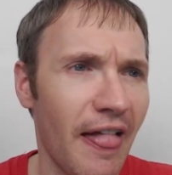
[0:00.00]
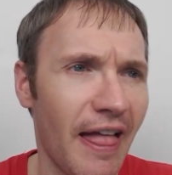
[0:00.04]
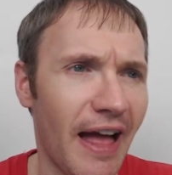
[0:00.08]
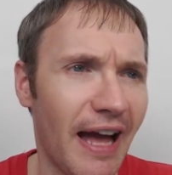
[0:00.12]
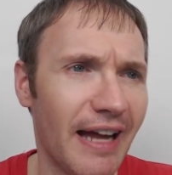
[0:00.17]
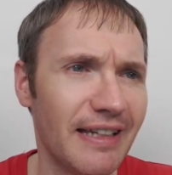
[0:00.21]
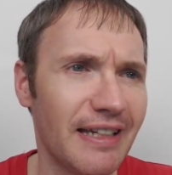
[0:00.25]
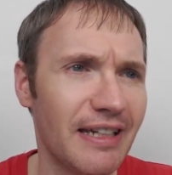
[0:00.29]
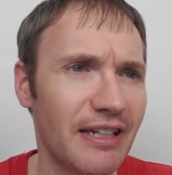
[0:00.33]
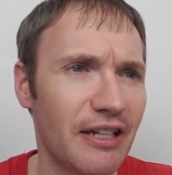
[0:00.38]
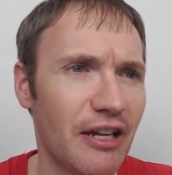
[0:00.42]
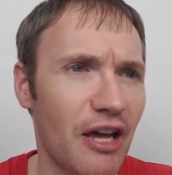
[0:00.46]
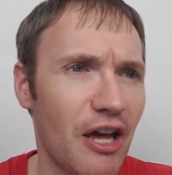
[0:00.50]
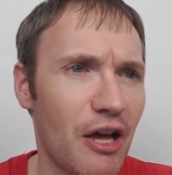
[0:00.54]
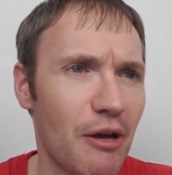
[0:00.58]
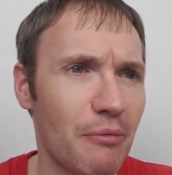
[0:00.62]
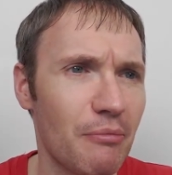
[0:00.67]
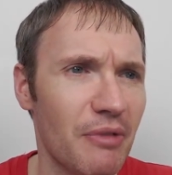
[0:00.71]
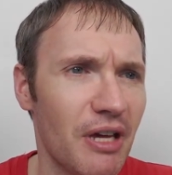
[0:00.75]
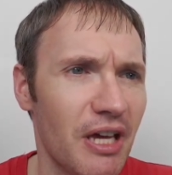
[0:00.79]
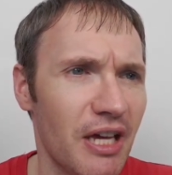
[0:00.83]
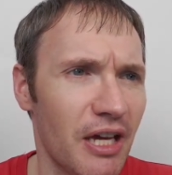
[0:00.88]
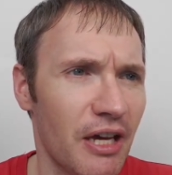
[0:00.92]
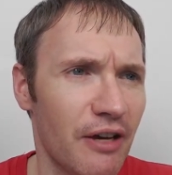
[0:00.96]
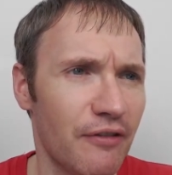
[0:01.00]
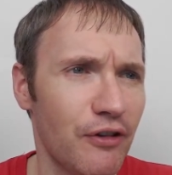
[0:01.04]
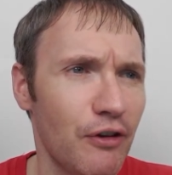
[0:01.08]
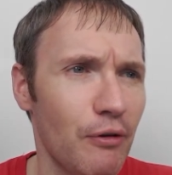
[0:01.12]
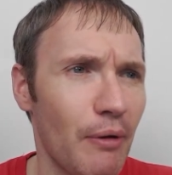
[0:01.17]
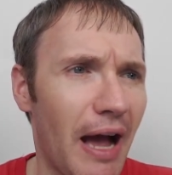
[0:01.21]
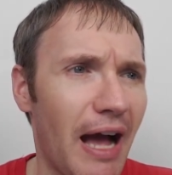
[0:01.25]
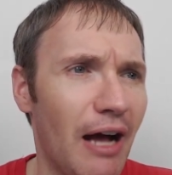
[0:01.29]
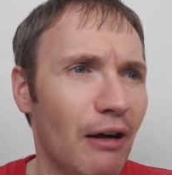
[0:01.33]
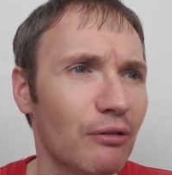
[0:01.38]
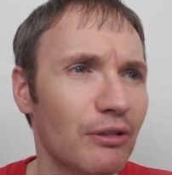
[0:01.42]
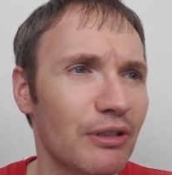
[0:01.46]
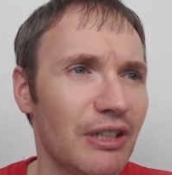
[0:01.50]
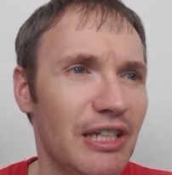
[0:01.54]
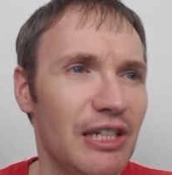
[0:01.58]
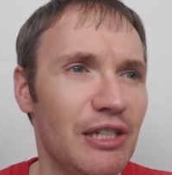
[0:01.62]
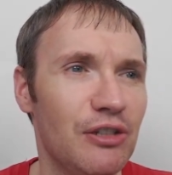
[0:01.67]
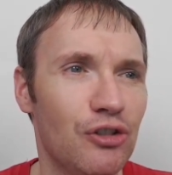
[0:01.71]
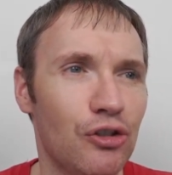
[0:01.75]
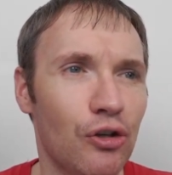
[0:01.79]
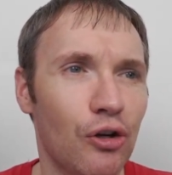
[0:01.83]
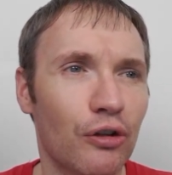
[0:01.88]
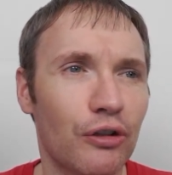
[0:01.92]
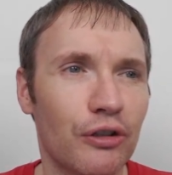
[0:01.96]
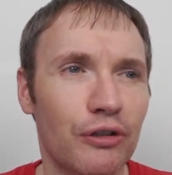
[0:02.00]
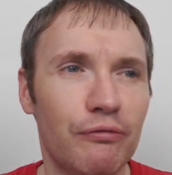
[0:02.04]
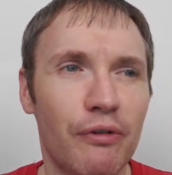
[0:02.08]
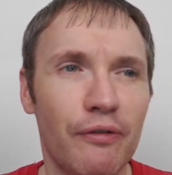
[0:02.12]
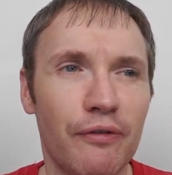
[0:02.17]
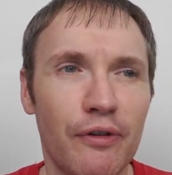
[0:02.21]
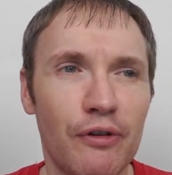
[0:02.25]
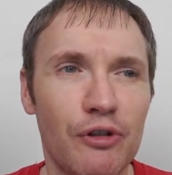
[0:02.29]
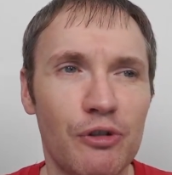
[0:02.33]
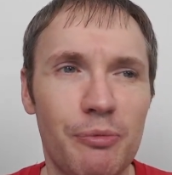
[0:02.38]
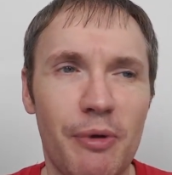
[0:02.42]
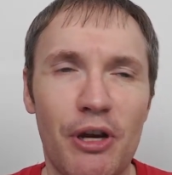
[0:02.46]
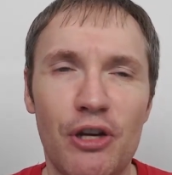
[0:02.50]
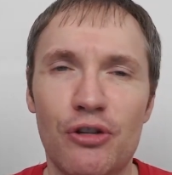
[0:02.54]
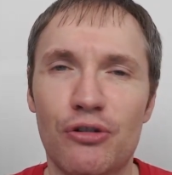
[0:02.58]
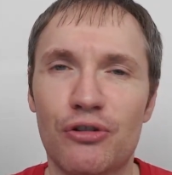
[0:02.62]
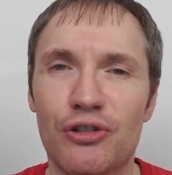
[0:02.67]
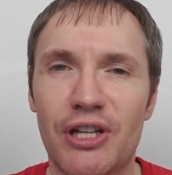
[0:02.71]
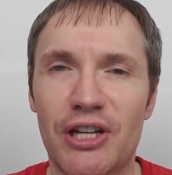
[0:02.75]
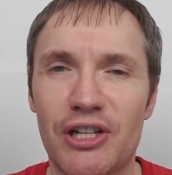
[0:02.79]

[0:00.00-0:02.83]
I did a few Aldi chocolate review specials,